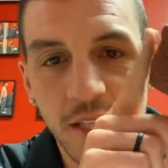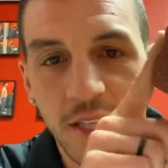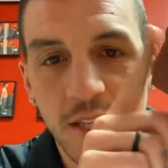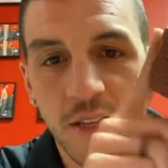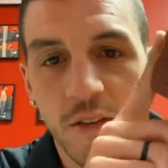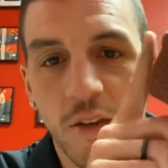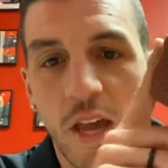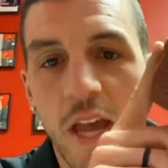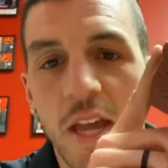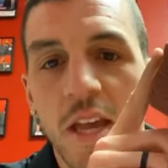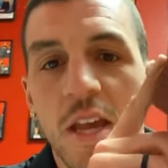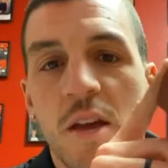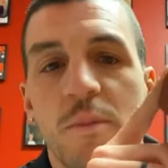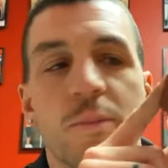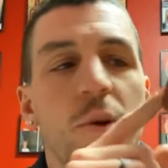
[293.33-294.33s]
okay,
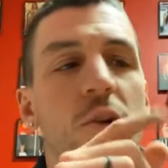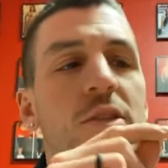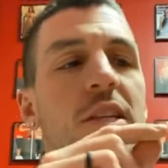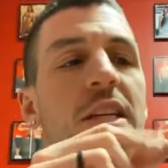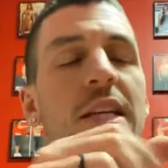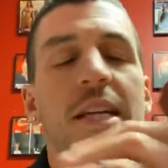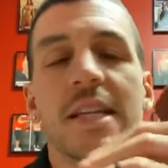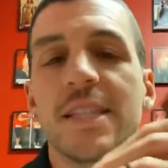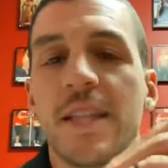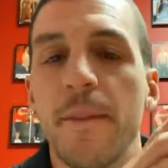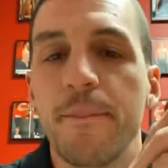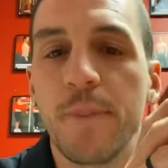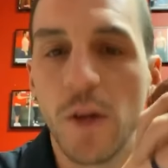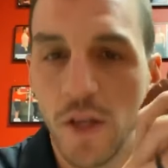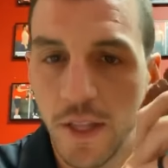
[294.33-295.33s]
protein is the
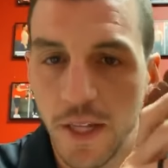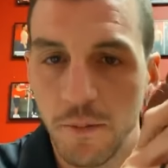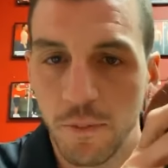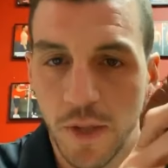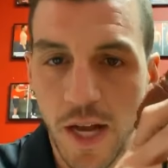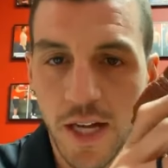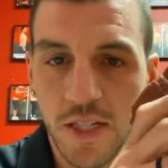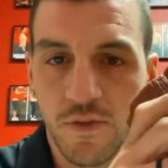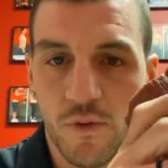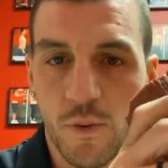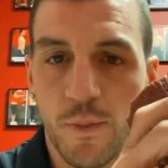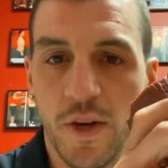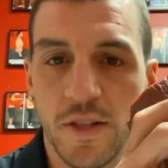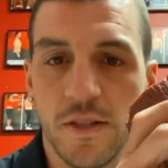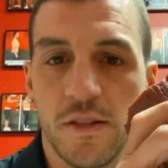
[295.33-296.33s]
building blocks for
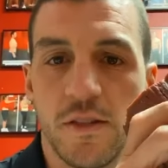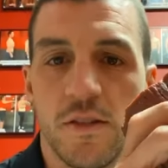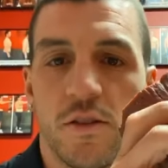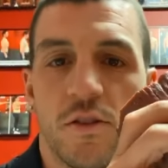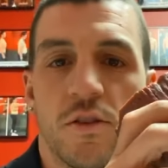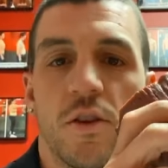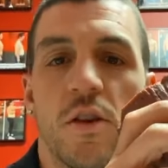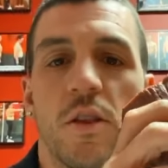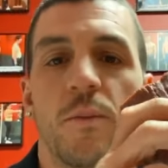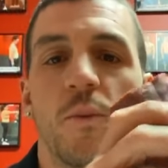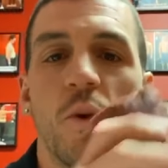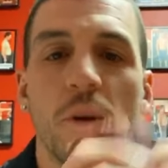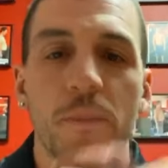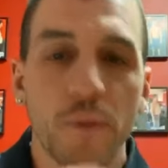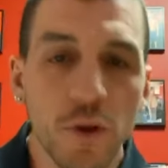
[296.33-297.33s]
muscle. So the
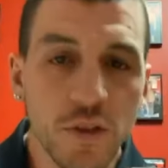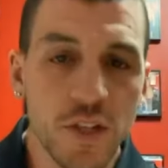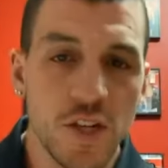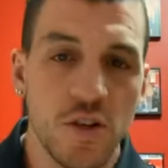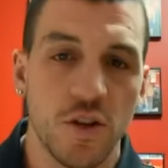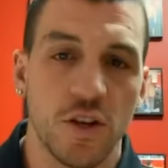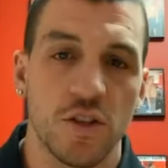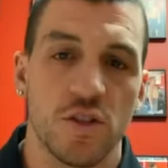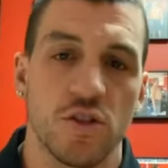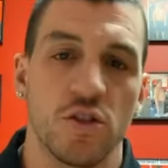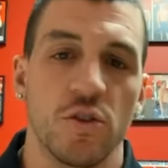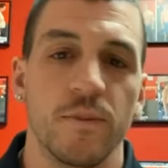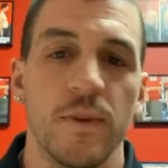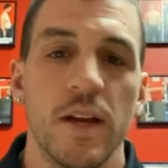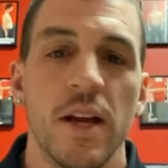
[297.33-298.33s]
more protein you
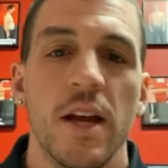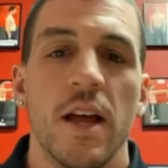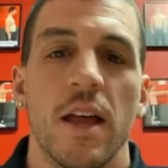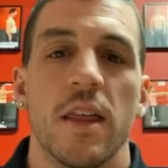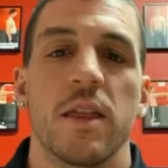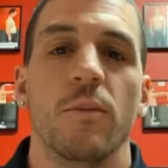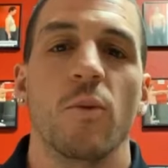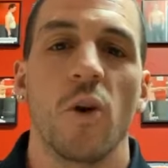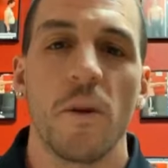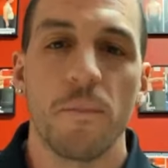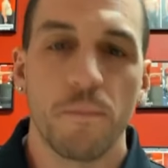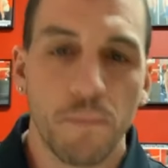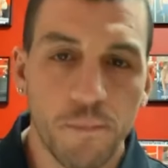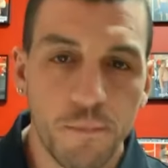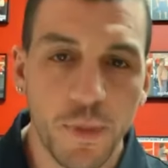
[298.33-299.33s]
consume, the
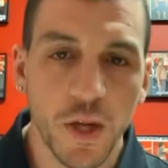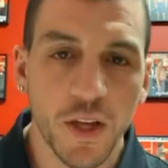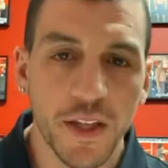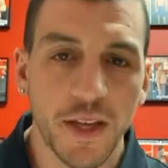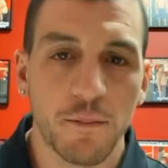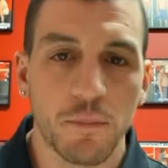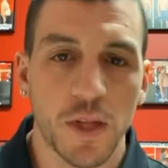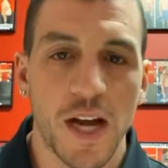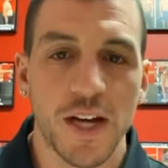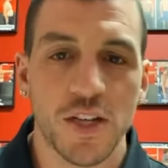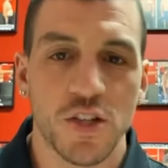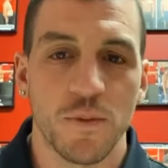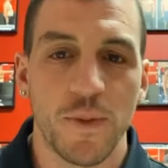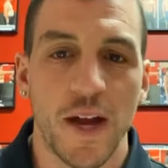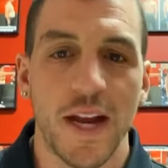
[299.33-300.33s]
more building blocks
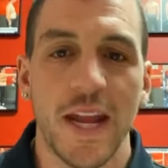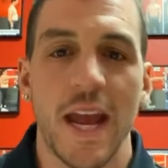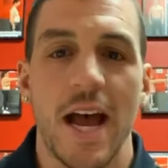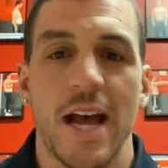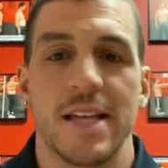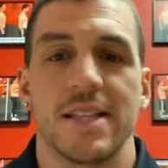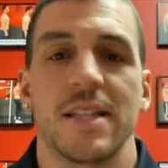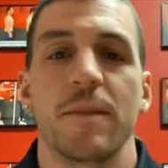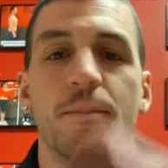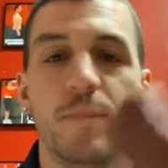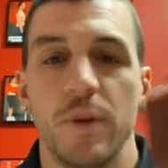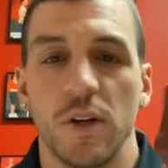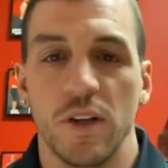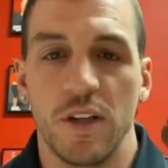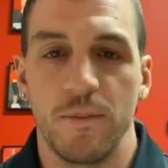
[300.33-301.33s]
your body has to
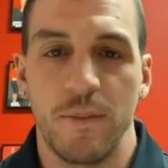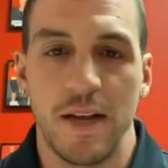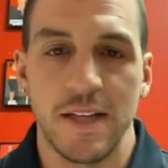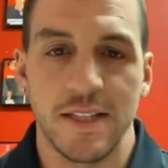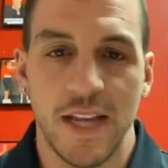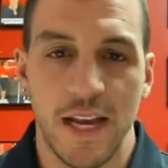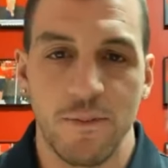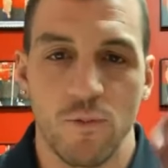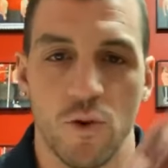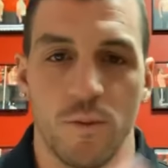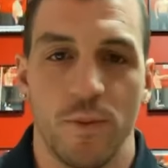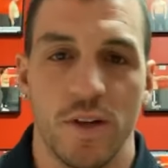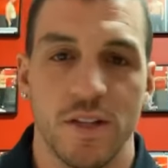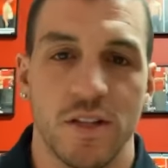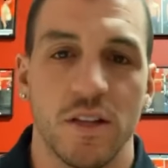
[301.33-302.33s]
build and maintain more
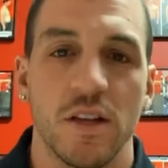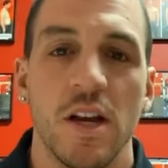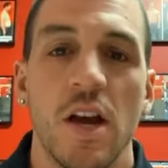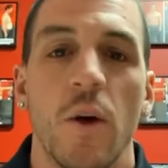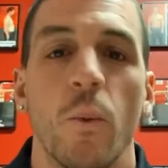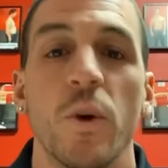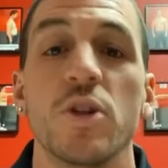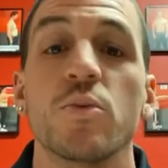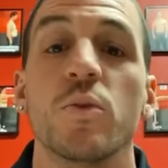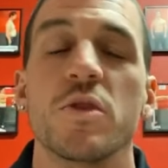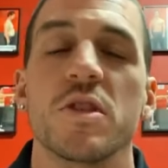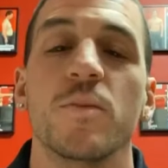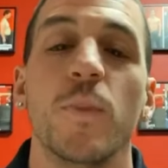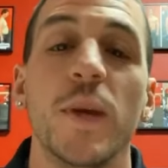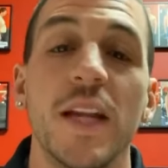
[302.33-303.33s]
muscle, which will
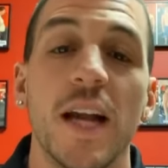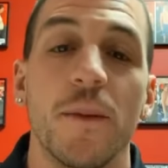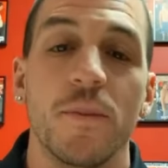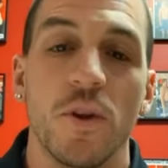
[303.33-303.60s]
speed up your